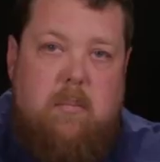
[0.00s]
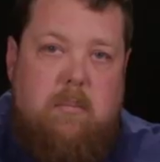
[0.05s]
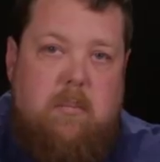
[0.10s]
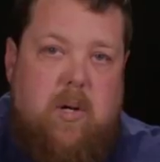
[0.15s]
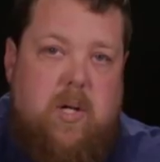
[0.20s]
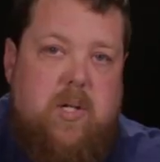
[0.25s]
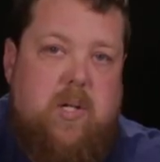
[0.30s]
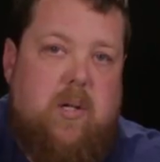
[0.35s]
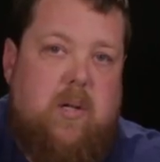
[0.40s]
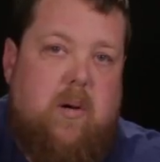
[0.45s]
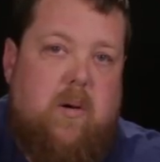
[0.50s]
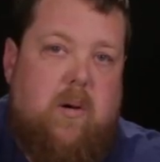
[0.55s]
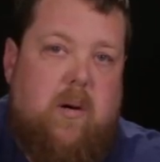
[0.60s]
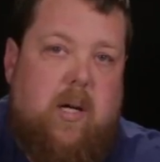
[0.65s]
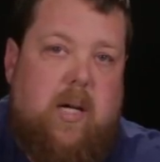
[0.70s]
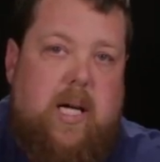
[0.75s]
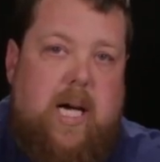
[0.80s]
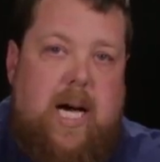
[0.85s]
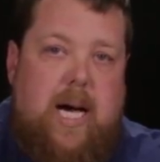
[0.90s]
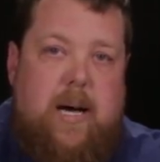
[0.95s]

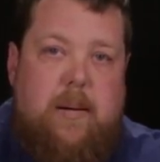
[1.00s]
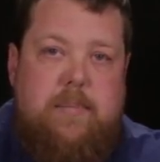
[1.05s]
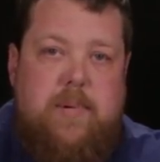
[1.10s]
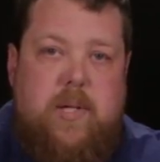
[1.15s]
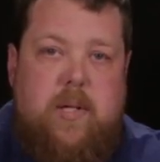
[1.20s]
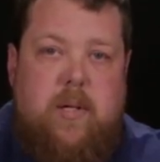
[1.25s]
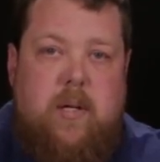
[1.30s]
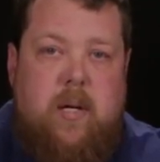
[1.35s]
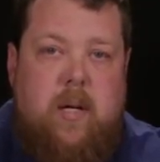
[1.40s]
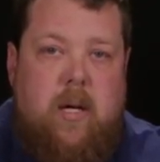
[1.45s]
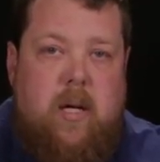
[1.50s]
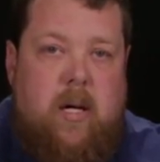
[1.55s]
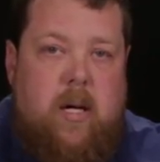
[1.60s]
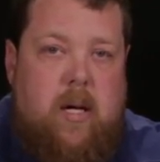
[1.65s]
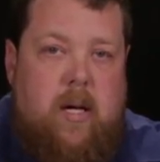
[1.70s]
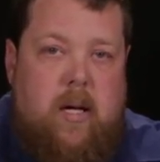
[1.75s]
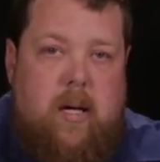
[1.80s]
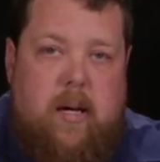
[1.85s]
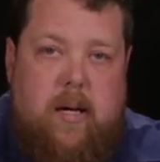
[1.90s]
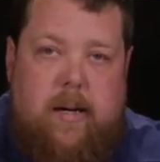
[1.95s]
muzzleloader caps,
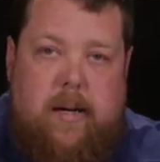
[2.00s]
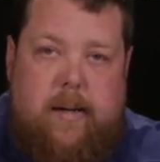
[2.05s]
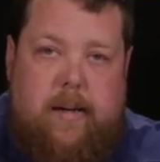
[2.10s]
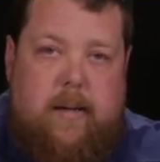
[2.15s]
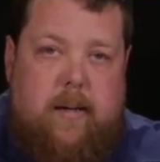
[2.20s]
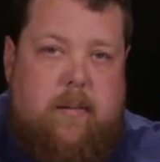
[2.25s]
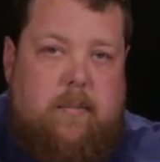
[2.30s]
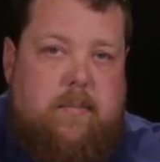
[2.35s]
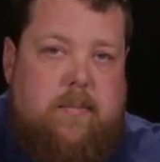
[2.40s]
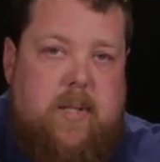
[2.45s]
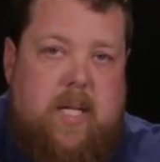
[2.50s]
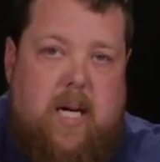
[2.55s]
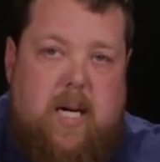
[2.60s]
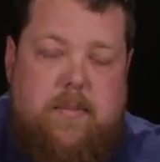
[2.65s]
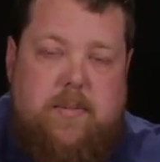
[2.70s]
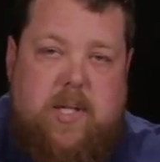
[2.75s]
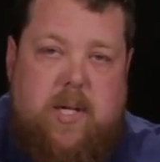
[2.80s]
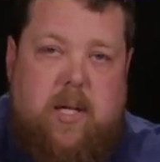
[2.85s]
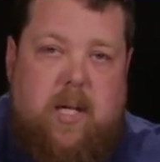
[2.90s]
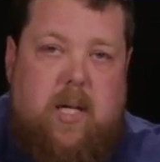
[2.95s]
um,
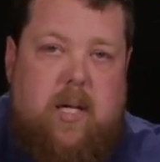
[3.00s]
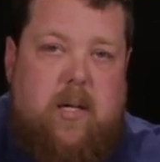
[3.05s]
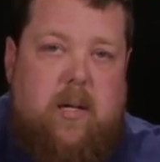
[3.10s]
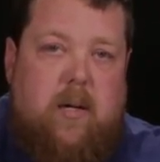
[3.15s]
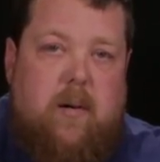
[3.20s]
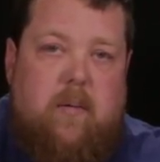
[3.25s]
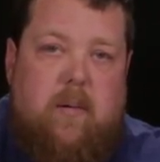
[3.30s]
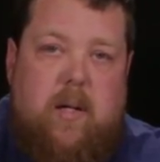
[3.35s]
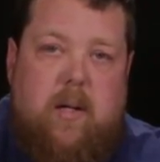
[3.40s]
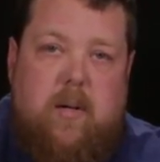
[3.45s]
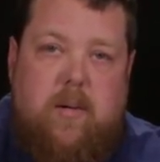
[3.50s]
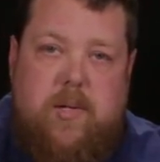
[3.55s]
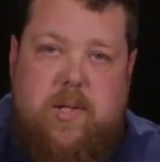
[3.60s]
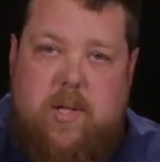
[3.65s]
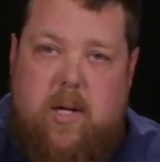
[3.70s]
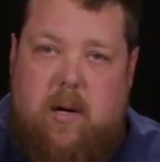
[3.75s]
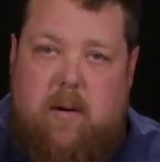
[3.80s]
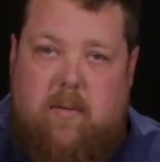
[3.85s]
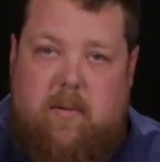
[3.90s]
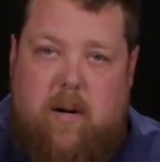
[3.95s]
times of need. You could reload
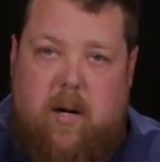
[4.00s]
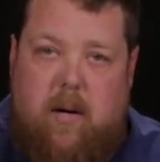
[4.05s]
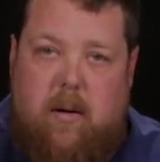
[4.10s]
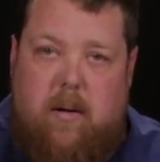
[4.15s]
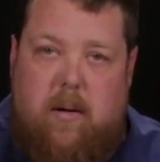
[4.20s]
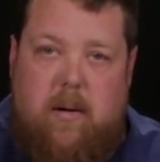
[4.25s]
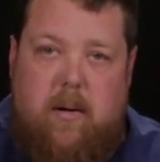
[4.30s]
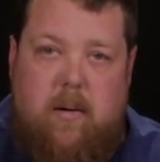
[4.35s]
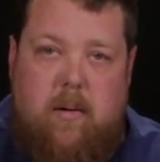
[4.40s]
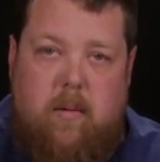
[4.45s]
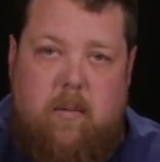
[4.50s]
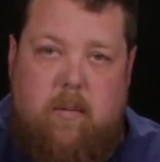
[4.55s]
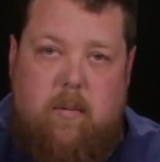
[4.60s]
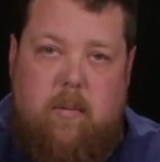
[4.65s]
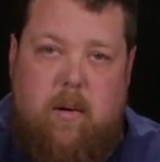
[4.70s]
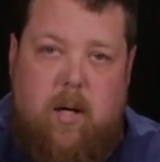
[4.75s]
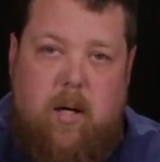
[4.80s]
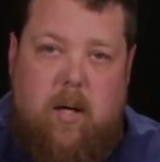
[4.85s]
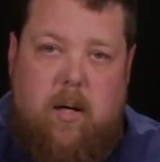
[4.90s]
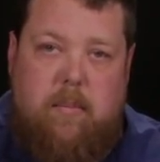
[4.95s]
centerfire
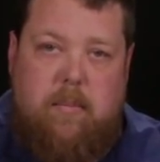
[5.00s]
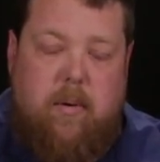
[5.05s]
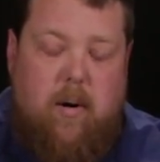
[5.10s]
uh,